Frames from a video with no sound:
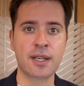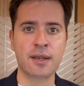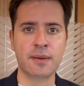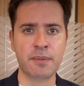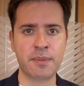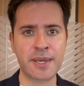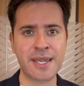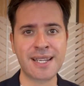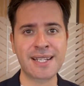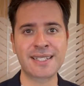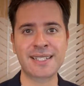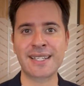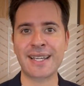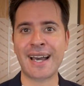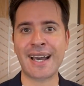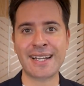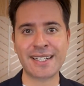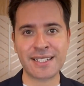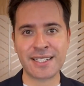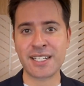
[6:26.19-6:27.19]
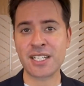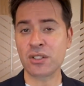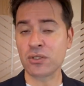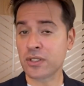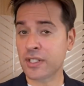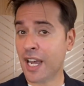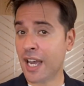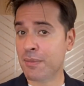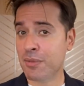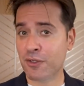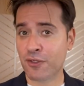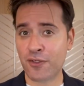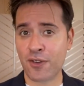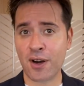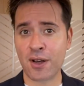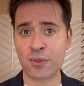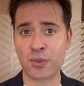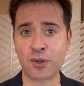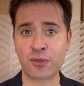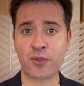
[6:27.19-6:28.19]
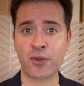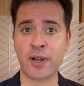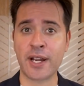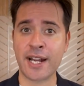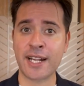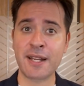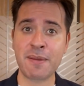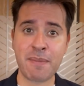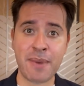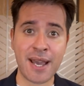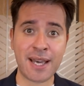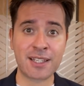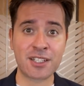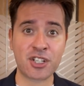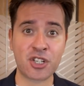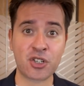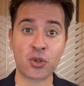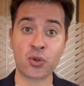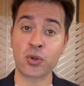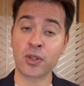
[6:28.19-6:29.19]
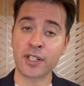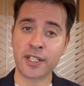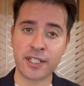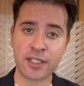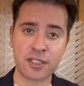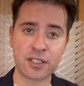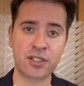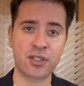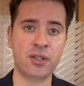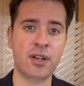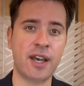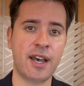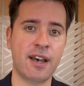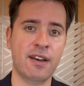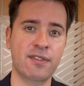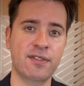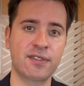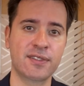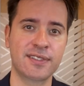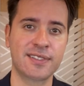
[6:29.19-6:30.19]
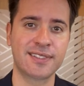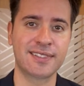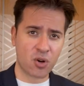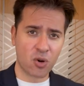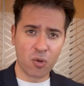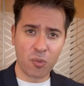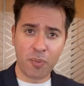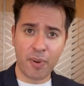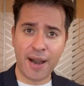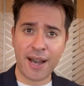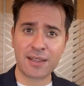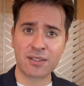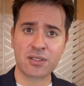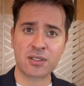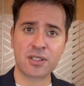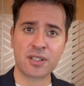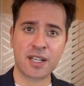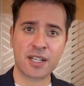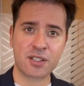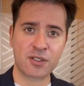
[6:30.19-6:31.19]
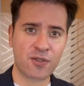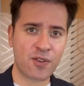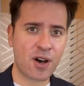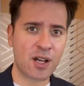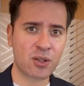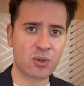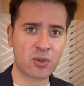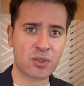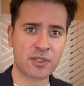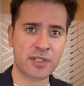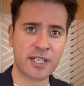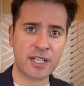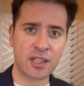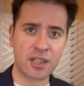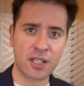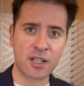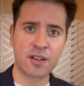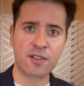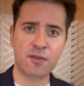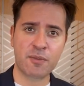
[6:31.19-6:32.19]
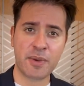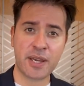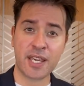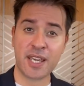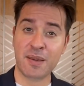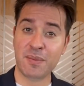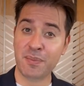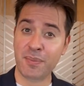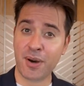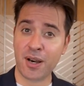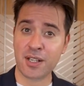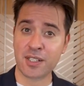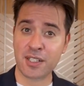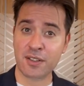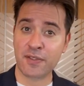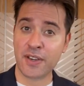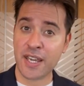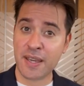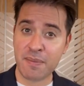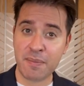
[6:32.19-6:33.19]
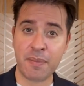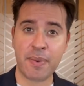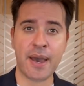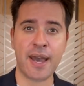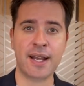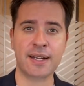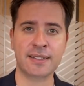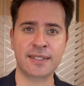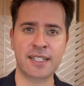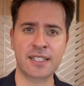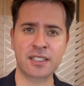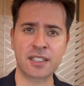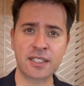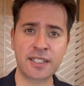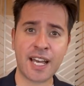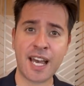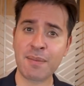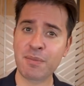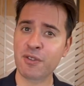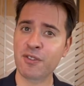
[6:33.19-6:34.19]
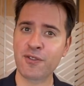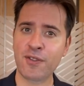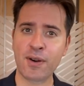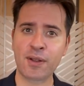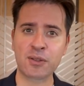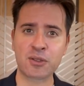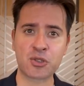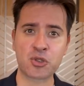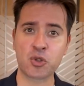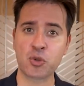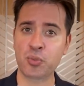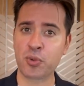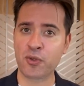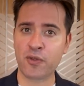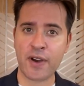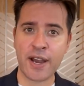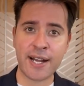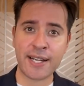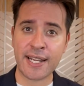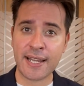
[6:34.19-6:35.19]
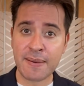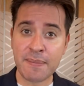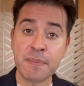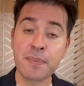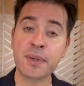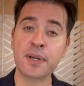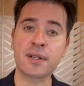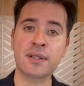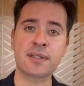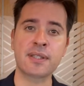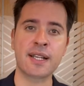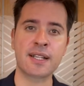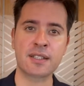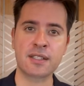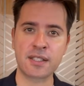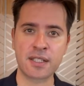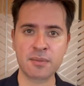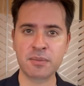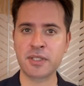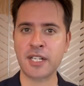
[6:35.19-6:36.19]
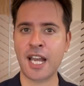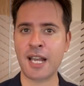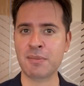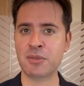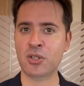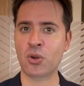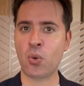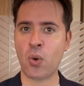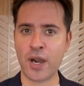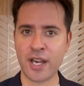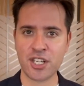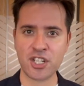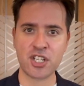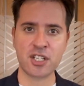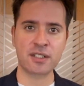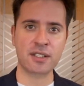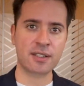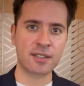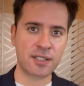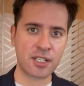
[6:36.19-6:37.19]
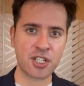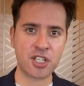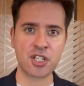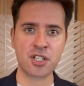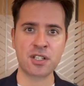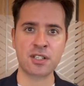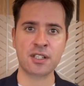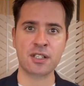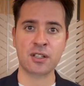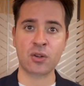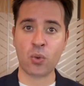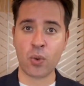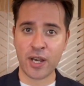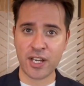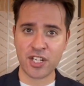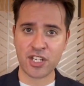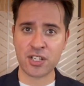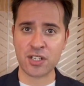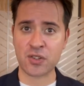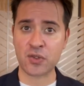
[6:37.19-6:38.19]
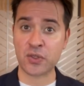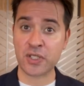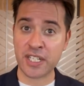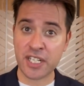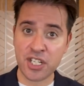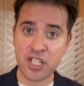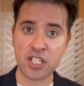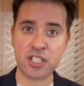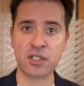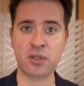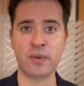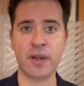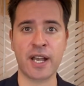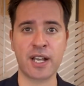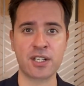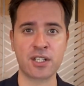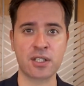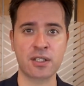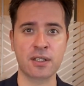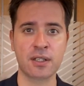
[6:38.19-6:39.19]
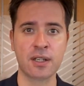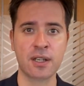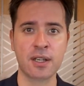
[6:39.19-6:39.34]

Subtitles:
being the ideal type of follower for any manager or leader to have. Co-pilots as followers, they love making positive impact. They're the type of followers who provide inputs and sometimes question decisions and question strategic direction.